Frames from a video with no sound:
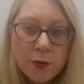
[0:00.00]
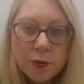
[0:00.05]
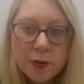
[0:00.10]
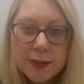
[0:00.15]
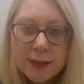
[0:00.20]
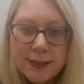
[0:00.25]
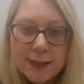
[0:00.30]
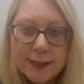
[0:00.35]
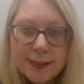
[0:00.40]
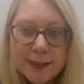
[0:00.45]

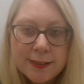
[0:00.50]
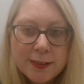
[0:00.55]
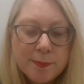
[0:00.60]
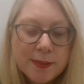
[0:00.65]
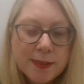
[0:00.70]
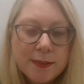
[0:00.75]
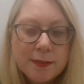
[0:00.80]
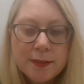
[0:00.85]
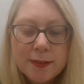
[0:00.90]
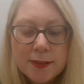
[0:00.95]
core
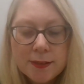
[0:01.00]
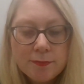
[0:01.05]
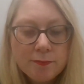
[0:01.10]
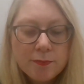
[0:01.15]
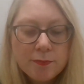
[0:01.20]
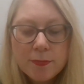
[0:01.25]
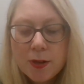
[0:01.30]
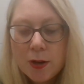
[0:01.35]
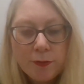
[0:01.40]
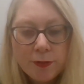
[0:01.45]
systems and
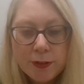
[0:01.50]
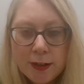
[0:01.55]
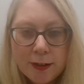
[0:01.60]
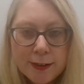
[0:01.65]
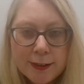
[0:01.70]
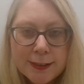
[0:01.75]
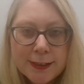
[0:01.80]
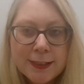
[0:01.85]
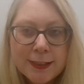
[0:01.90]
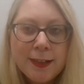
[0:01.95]

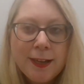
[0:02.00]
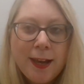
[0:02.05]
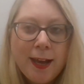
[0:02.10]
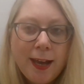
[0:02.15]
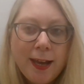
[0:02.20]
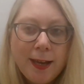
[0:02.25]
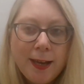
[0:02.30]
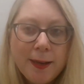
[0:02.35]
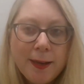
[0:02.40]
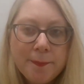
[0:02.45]
overnight,
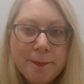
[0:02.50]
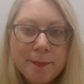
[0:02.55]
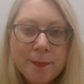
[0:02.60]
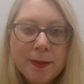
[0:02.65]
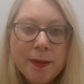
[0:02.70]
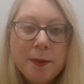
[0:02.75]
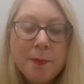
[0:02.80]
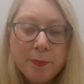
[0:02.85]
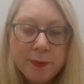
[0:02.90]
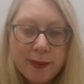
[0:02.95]

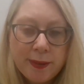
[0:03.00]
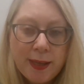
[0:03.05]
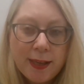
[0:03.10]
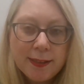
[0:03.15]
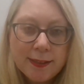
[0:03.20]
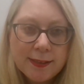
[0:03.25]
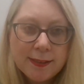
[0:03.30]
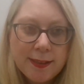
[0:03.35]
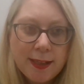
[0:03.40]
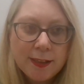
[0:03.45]
but
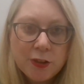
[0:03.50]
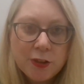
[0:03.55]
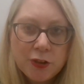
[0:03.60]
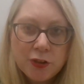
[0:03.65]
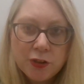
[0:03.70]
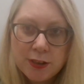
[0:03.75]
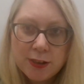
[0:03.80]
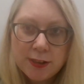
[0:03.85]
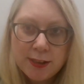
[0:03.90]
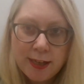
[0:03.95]
that
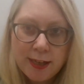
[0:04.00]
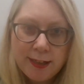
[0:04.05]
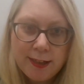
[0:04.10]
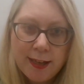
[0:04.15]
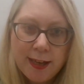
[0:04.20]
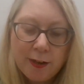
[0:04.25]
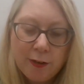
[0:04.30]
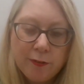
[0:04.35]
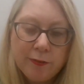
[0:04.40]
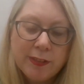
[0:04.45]
should take
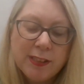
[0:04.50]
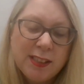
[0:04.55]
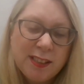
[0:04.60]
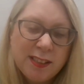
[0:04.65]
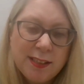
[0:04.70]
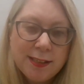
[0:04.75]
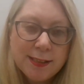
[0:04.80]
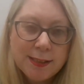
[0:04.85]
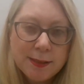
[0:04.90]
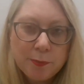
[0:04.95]
care of it.
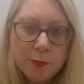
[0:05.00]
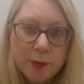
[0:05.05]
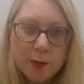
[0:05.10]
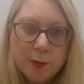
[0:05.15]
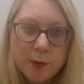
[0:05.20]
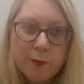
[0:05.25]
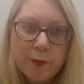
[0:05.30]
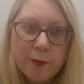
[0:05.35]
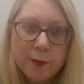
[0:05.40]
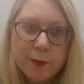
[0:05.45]
And it is
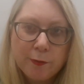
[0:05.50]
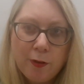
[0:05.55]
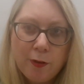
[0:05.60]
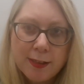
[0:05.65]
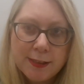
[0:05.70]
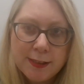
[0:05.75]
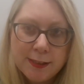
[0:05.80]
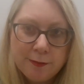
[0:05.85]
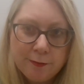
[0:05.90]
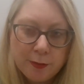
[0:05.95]
important we've got the
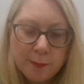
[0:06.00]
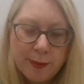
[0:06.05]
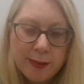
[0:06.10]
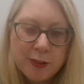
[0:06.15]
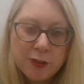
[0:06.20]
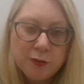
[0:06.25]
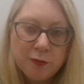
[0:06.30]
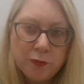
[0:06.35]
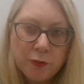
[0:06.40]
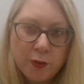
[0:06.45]
right
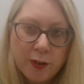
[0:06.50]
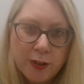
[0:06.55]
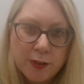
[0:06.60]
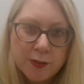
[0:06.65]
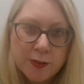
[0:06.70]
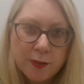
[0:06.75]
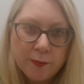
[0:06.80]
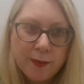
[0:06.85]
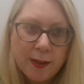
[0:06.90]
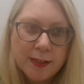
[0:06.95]
information for
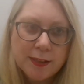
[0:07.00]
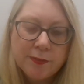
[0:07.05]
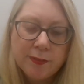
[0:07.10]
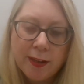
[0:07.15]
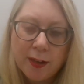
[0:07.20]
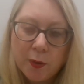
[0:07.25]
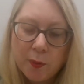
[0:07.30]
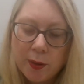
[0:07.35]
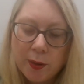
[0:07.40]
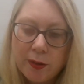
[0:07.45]
you. So thanks
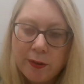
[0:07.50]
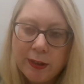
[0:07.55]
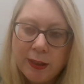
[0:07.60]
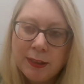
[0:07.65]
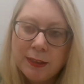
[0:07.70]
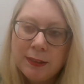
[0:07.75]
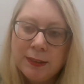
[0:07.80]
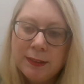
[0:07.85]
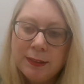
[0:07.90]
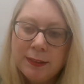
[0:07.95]
for that query.